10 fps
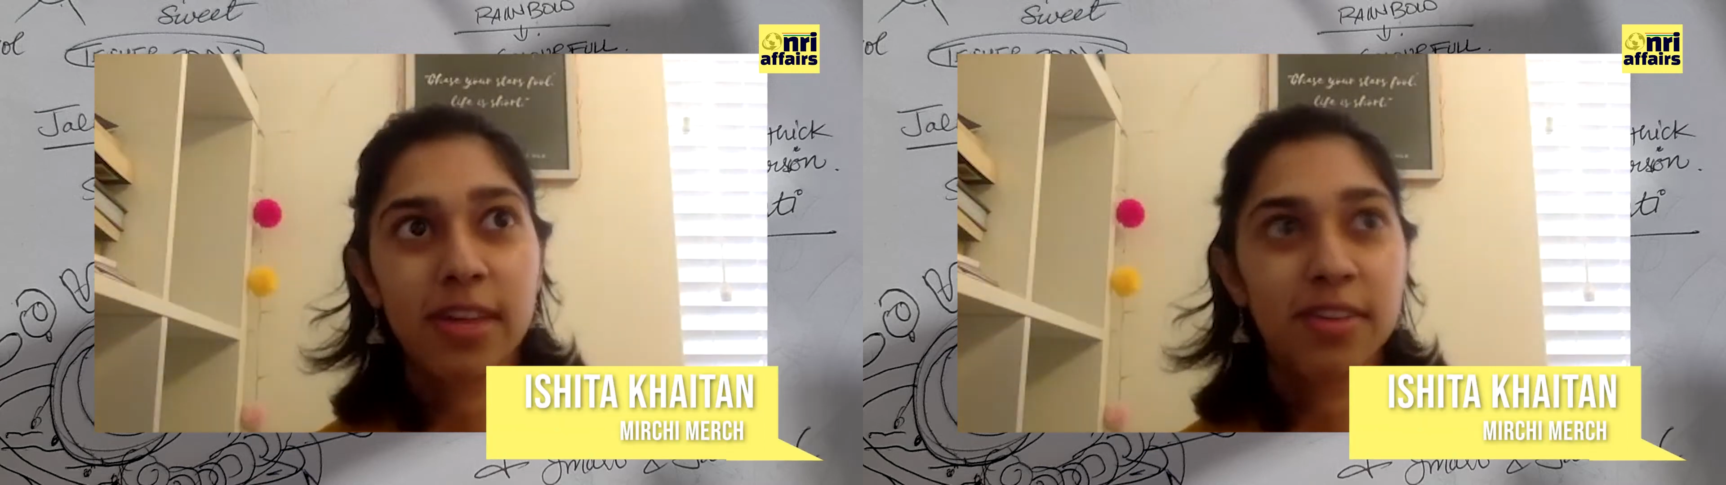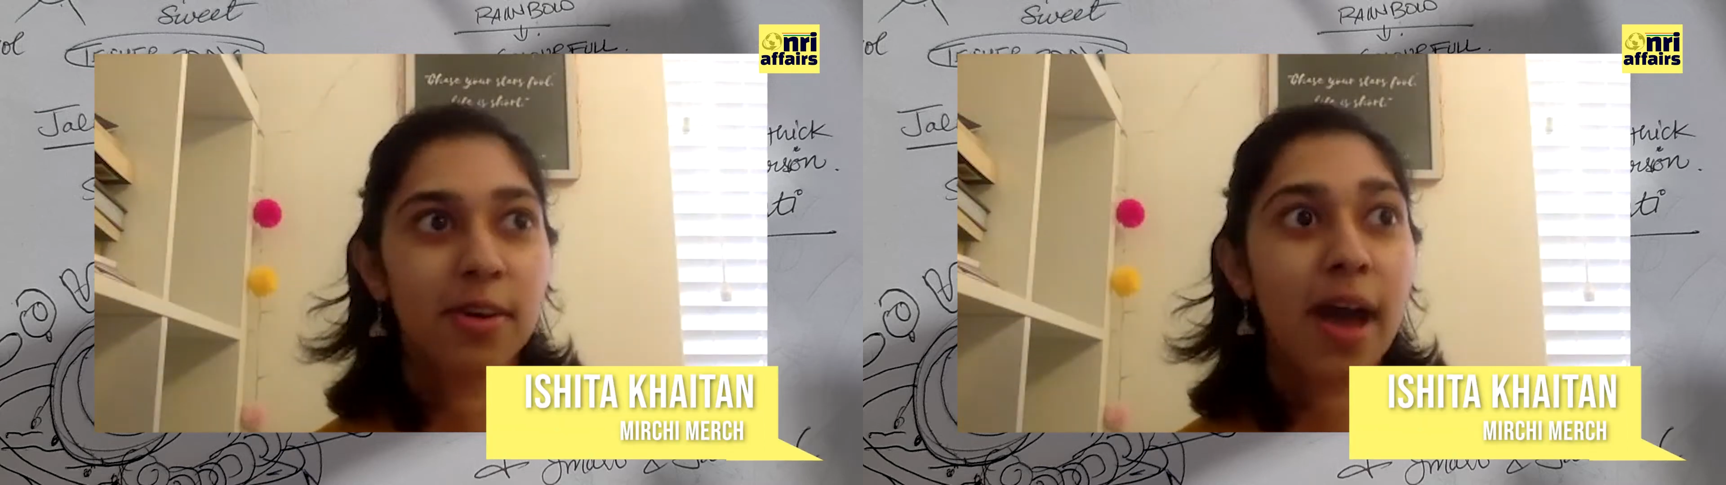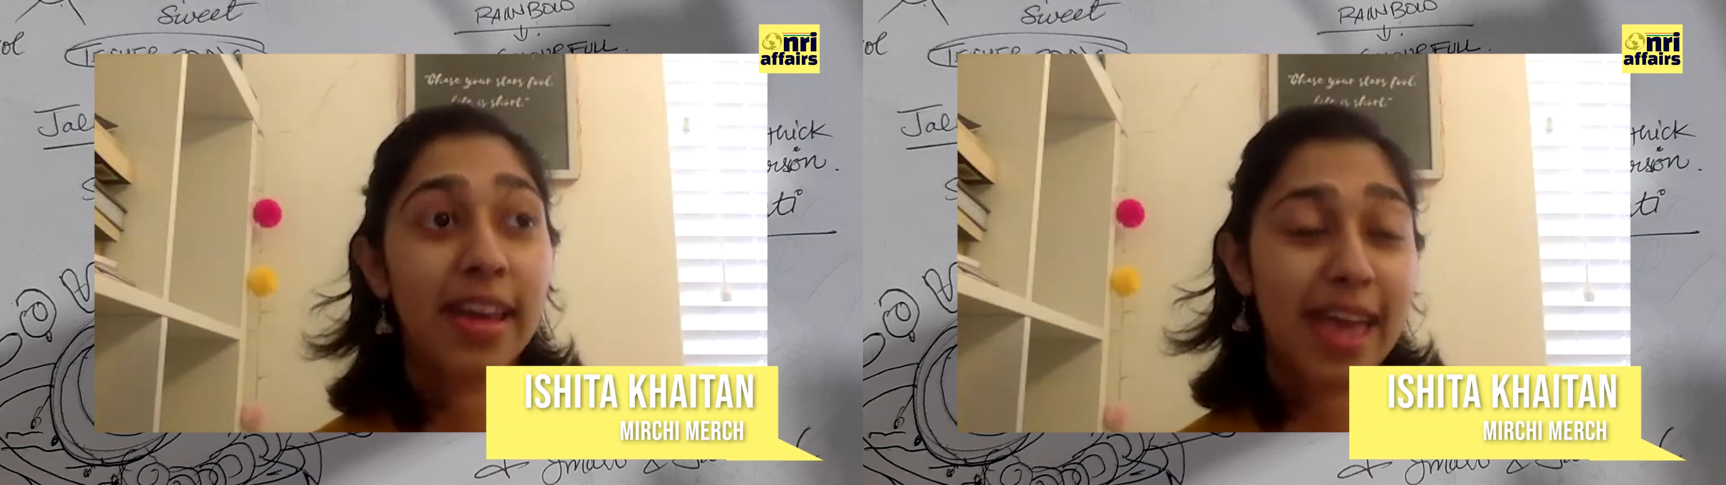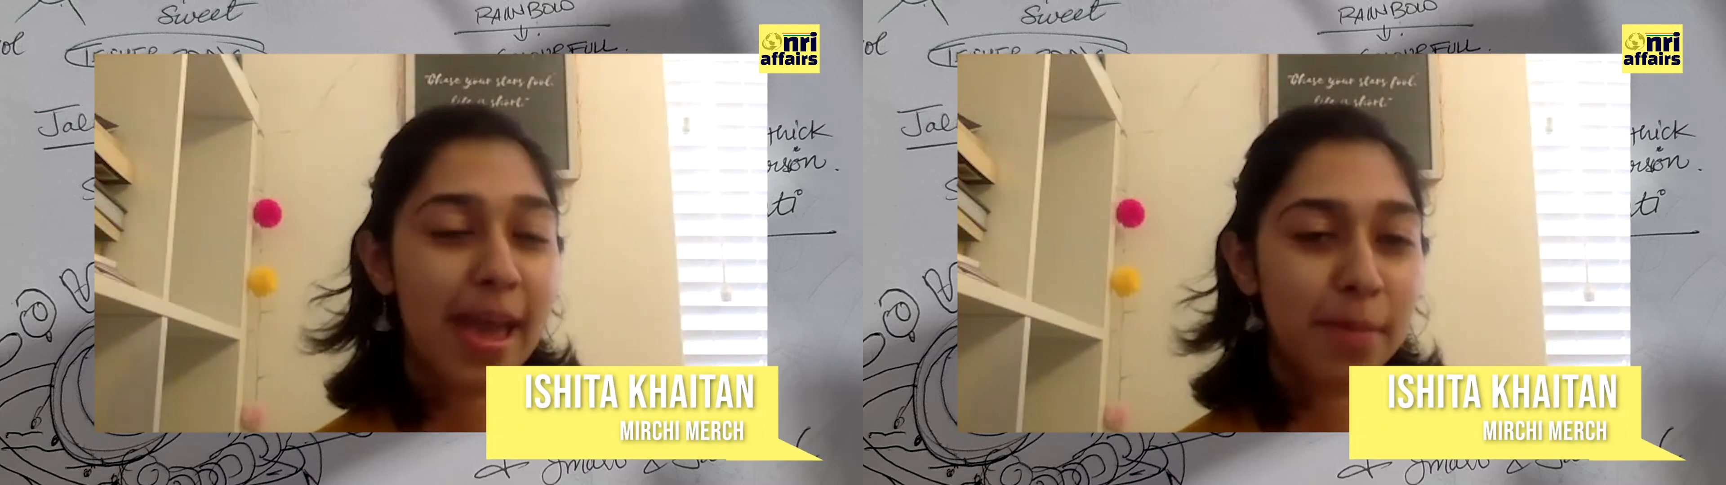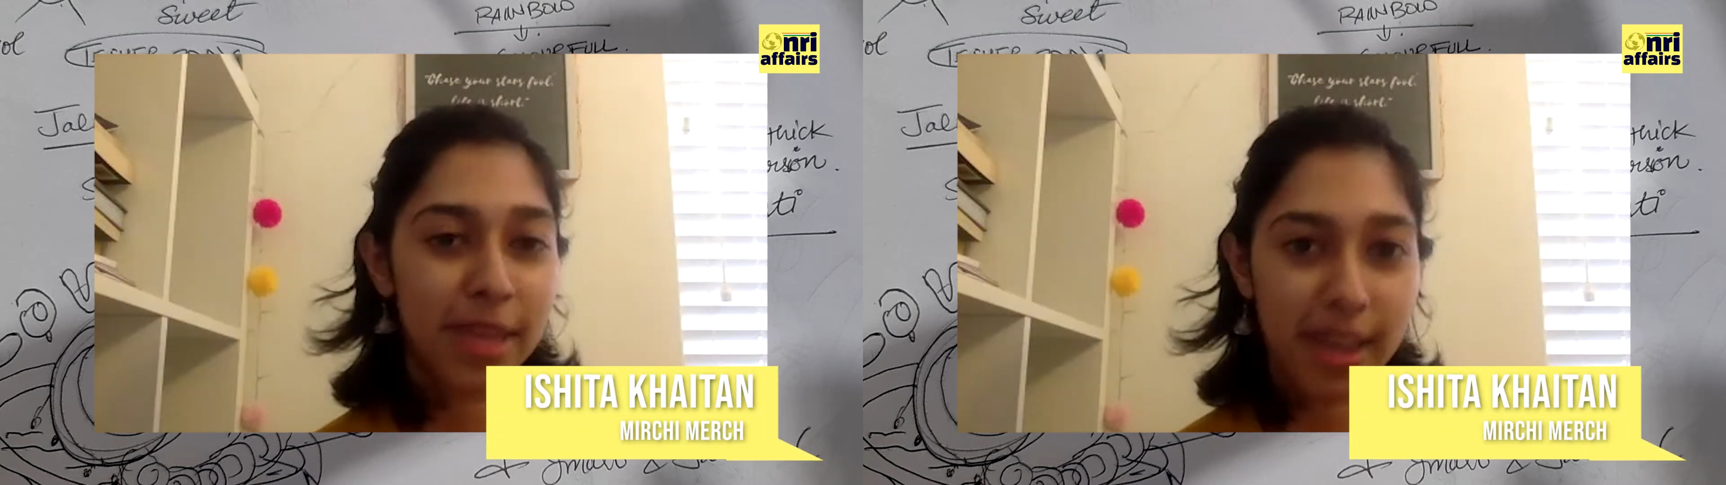So I
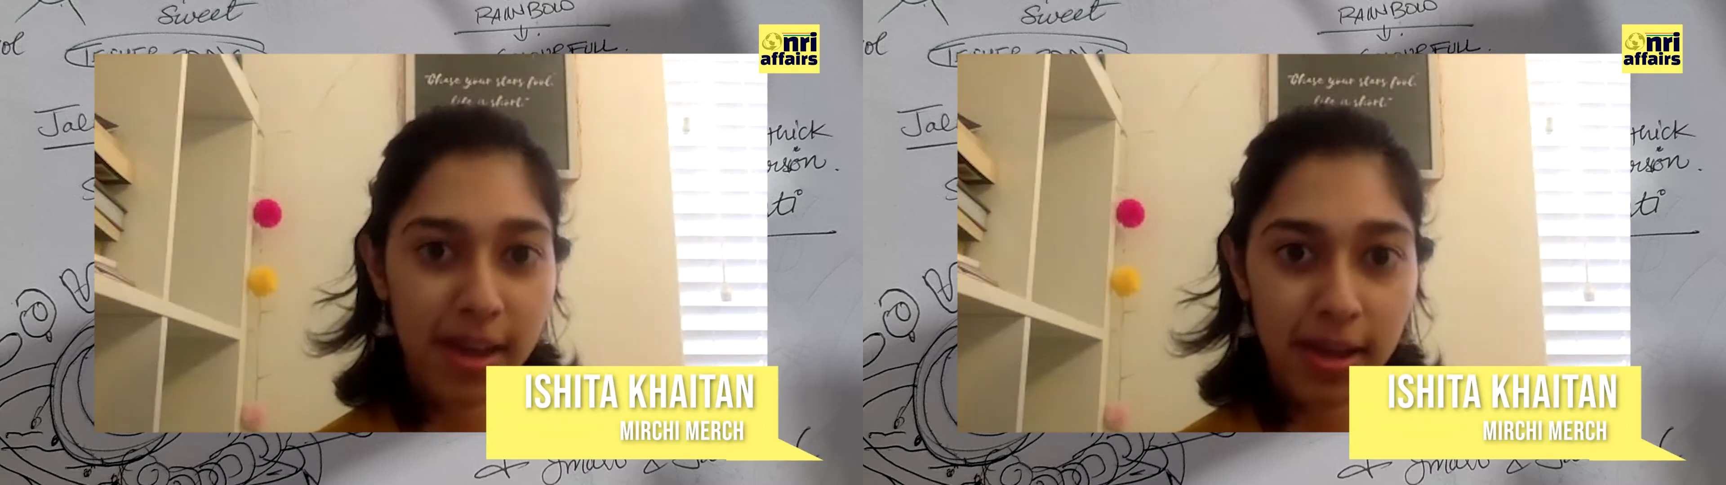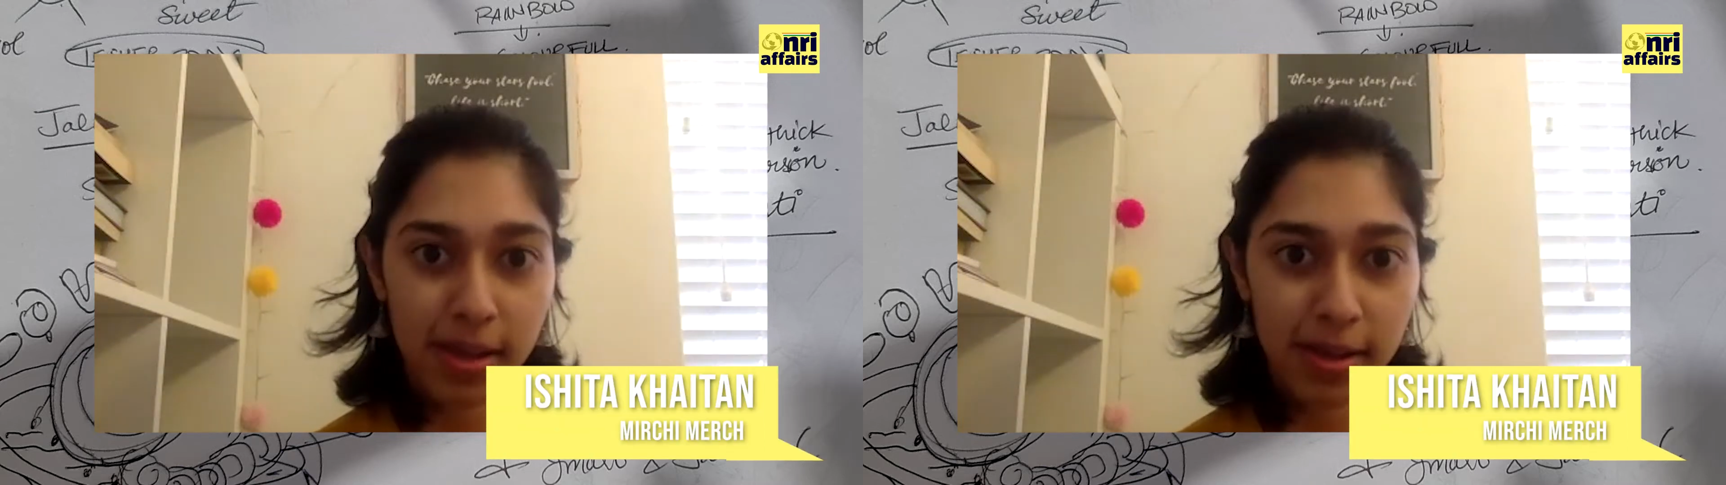came here